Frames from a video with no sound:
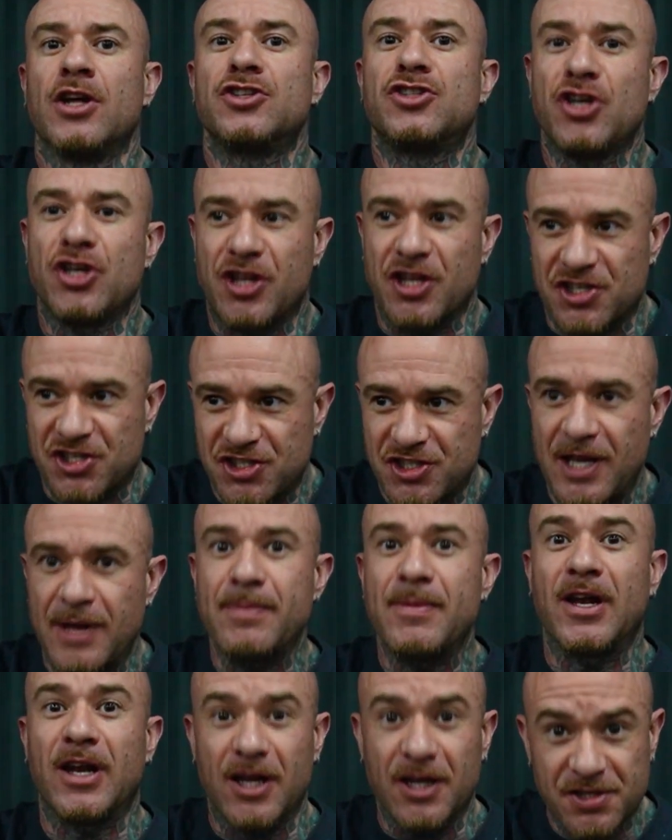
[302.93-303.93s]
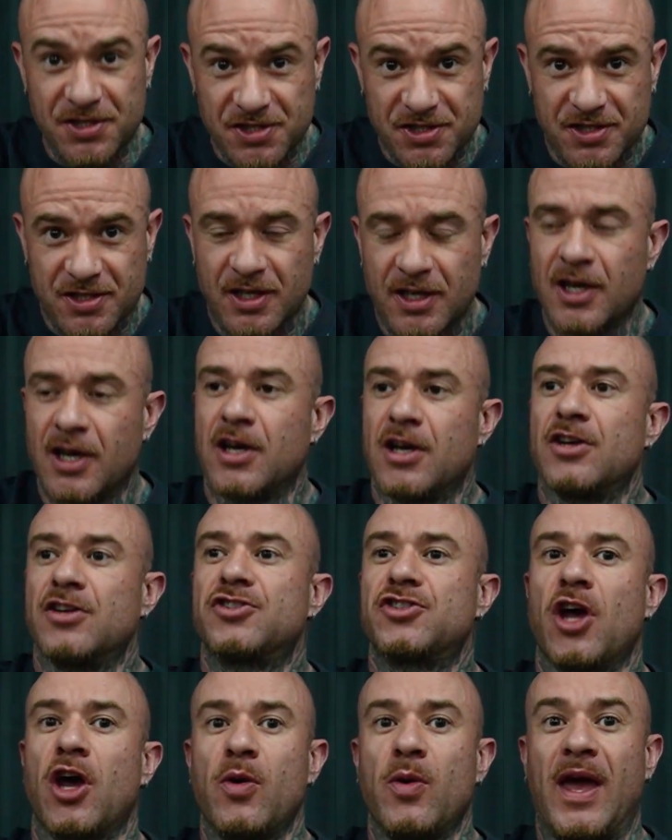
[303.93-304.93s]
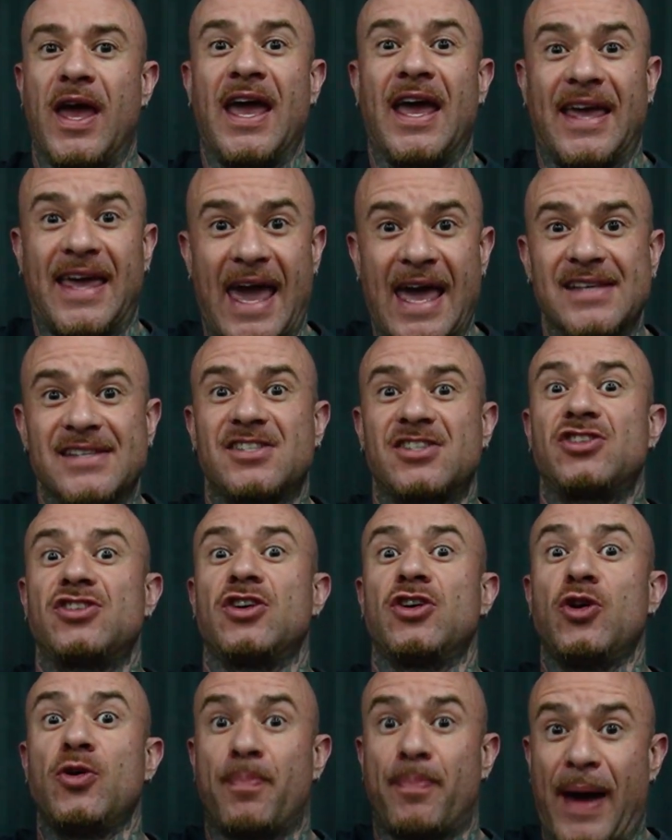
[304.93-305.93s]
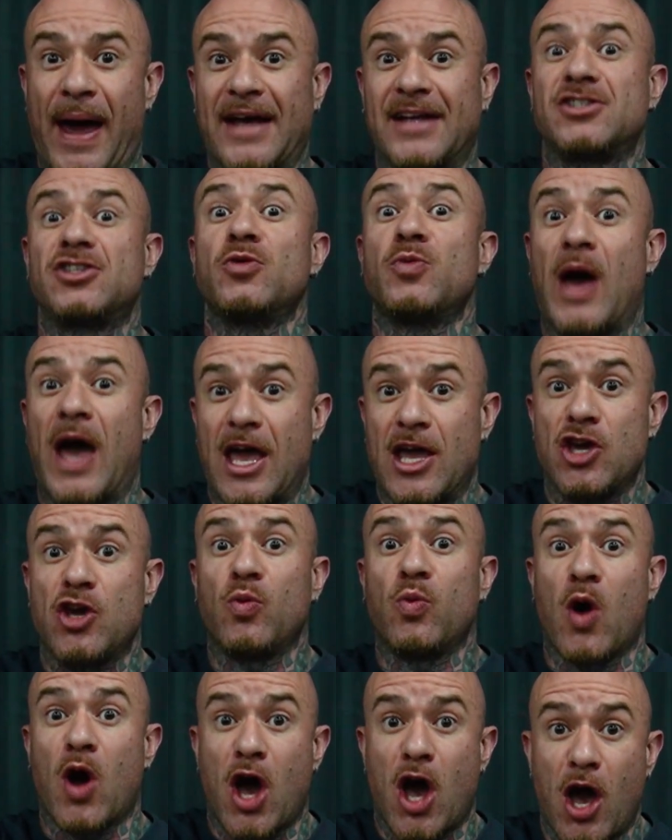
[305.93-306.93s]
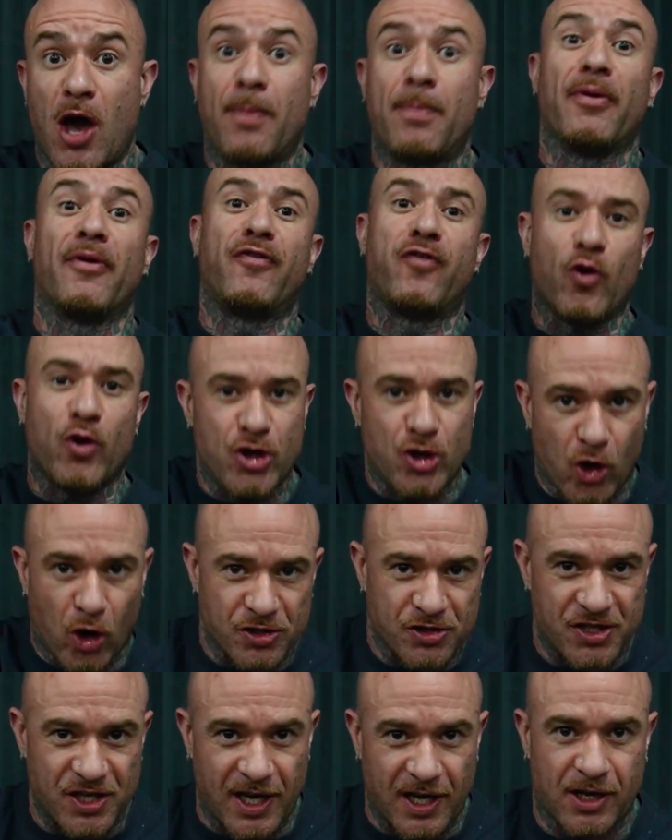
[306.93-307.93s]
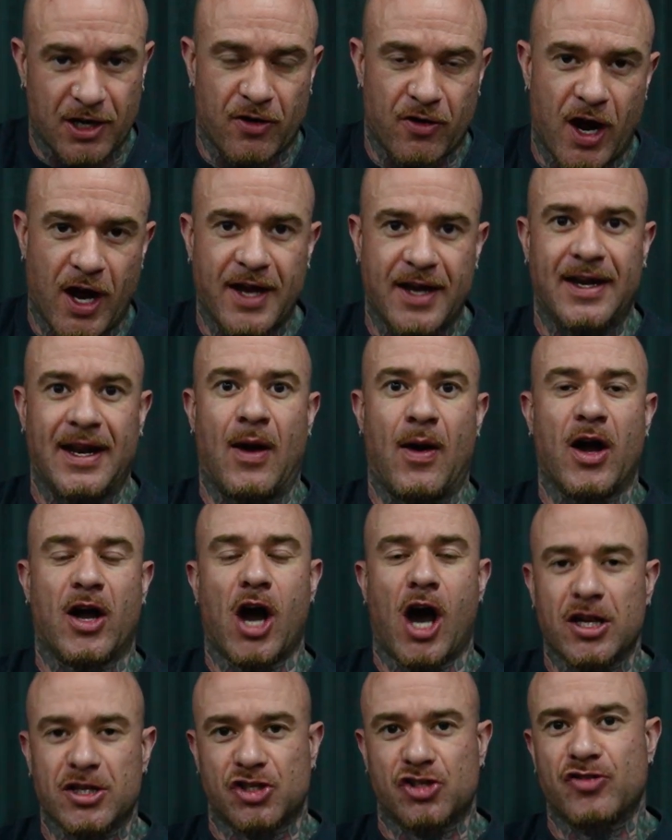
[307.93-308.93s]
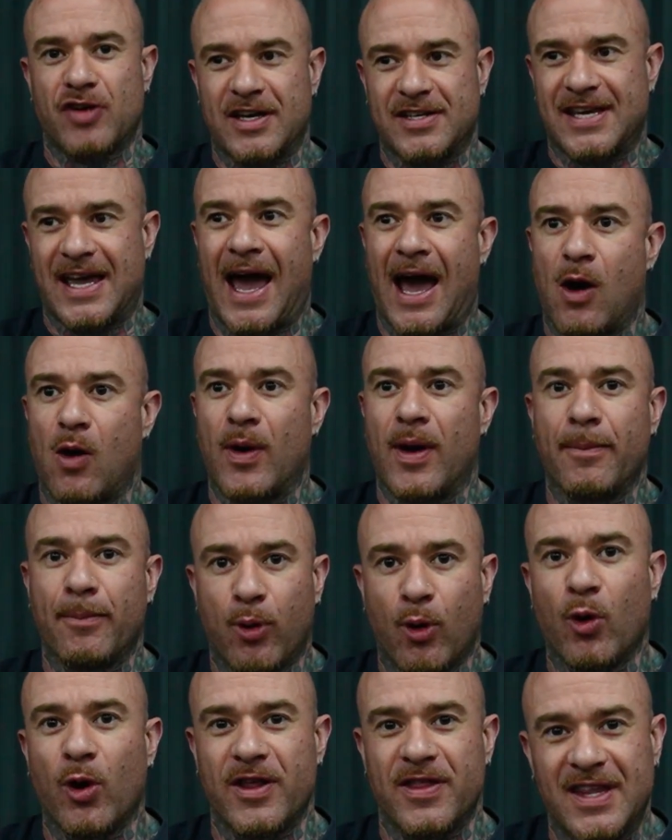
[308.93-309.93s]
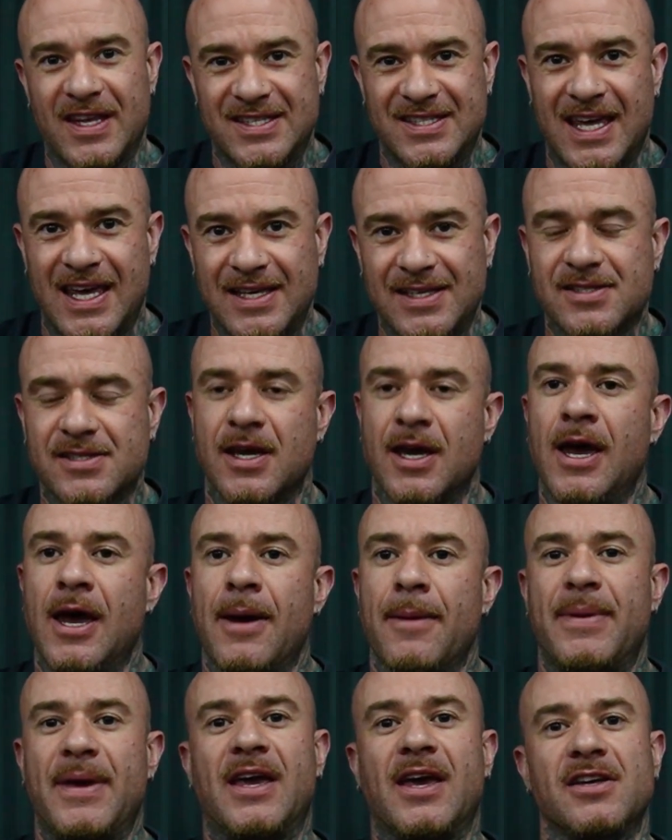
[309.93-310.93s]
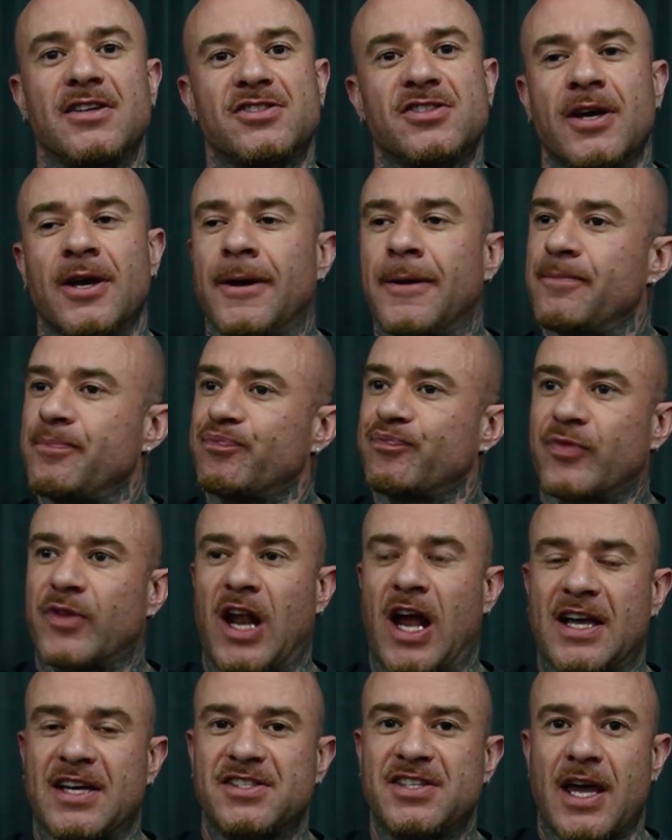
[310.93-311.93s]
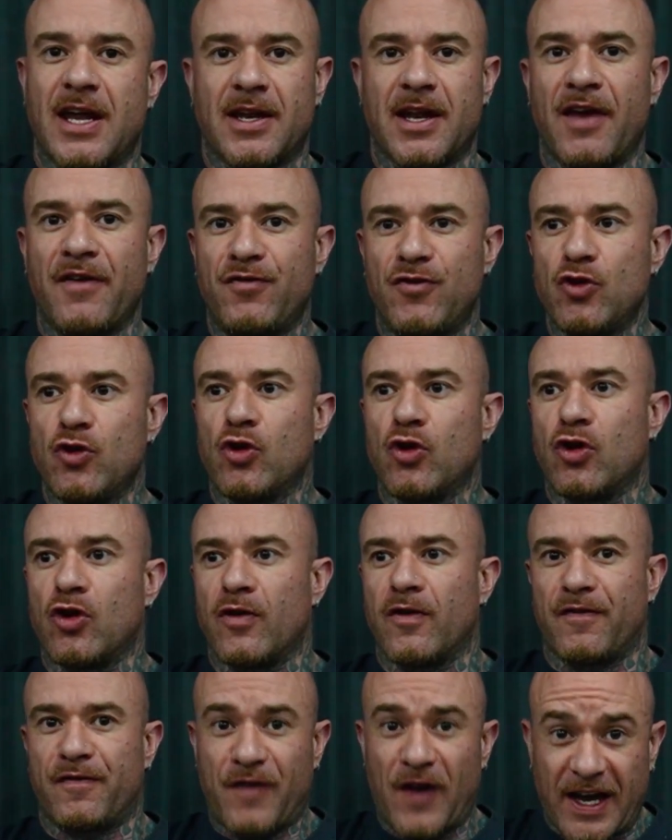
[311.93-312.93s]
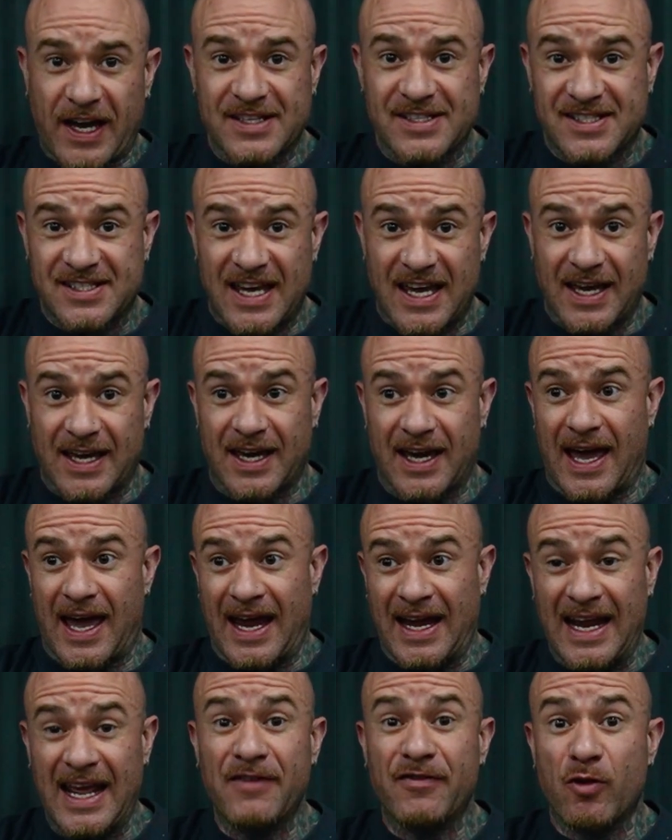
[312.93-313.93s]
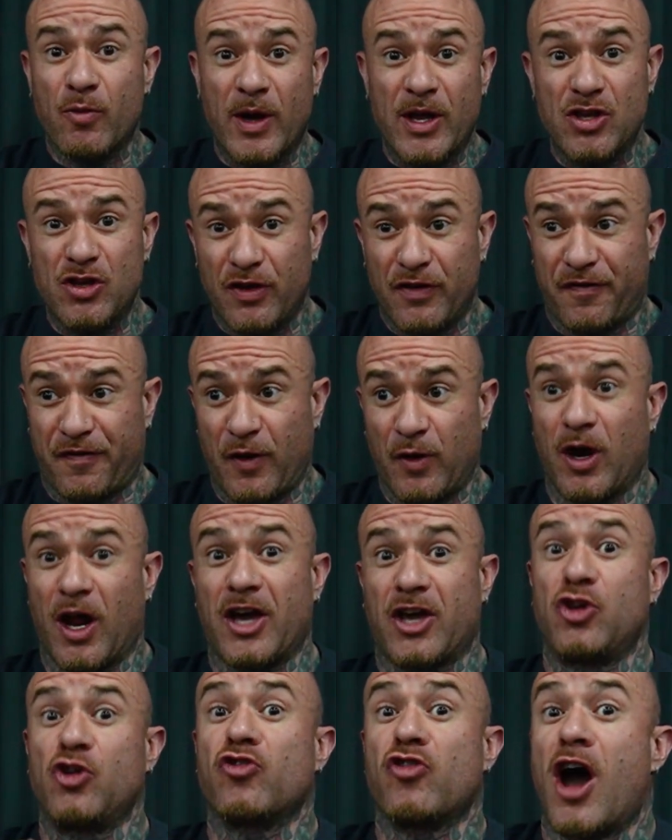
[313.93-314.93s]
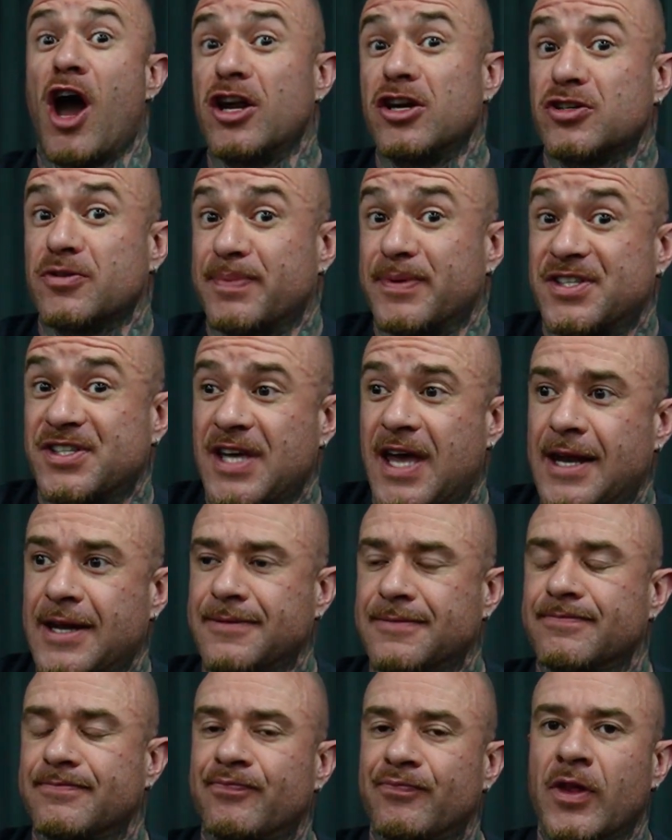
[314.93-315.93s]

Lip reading: to the stimulus so it gets you back to where you were before you got sick, all right? Now, I can't stress how important this is because like I said, if you're fucking sick, and even when you feel like you're 100%,